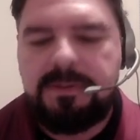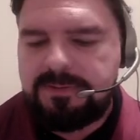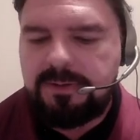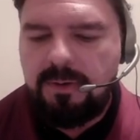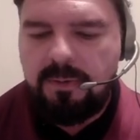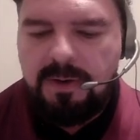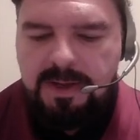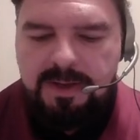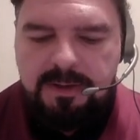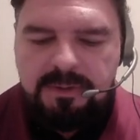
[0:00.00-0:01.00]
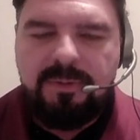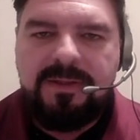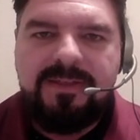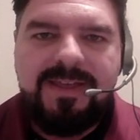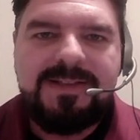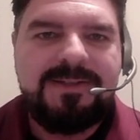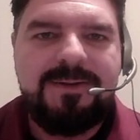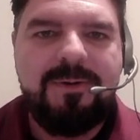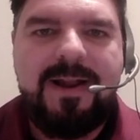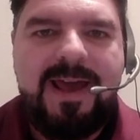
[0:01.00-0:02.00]
So knowing that that's not
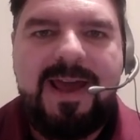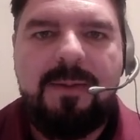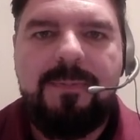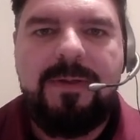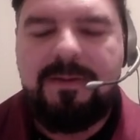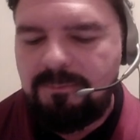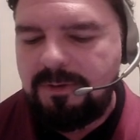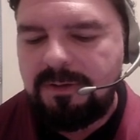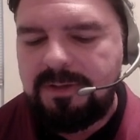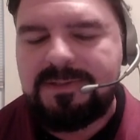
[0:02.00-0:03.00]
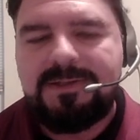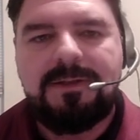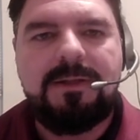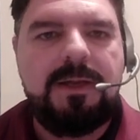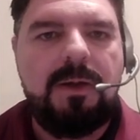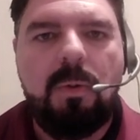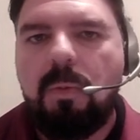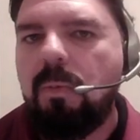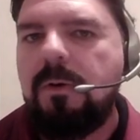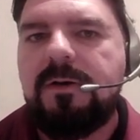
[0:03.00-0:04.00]
going to happen, realistically,
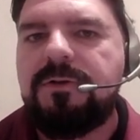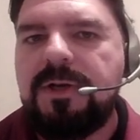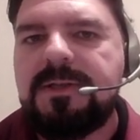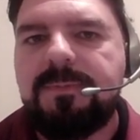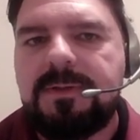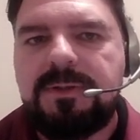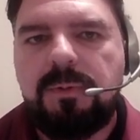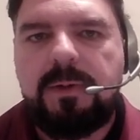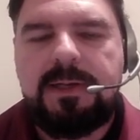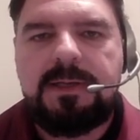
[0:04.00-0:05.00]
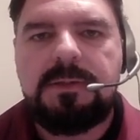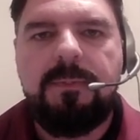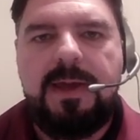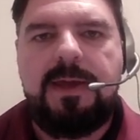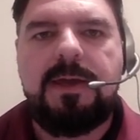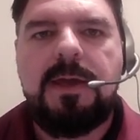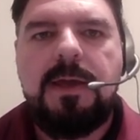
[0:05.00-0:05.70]
what adjustments do we need to make?